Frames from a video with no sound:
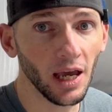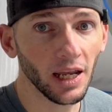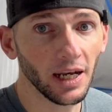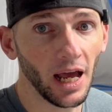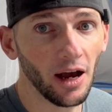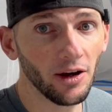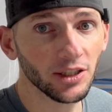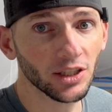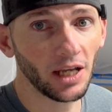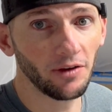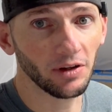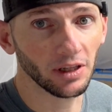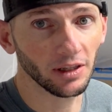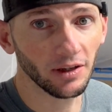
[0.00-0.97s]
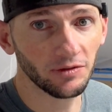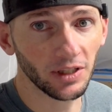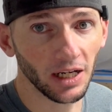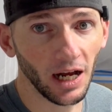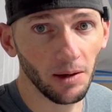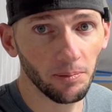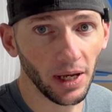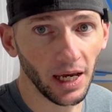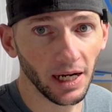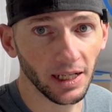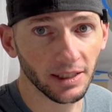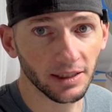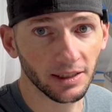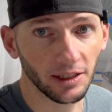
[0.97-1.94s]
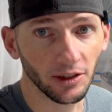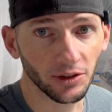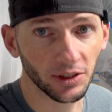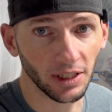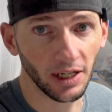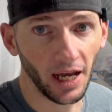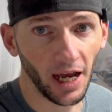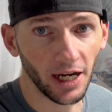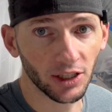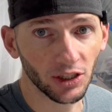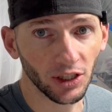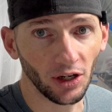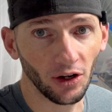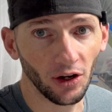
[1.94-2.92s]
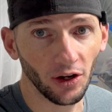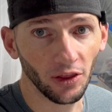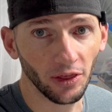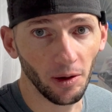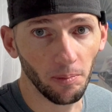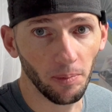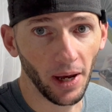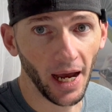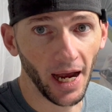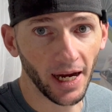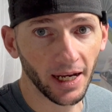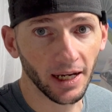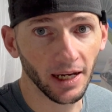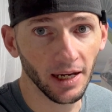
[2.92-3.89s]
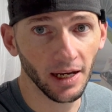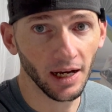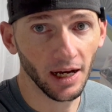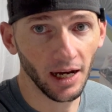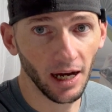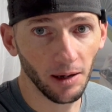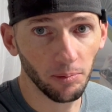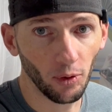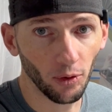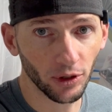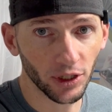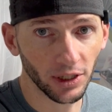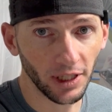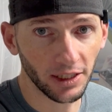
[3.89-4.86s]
Now I just have it lifted up and it's tilted actually on the back portion.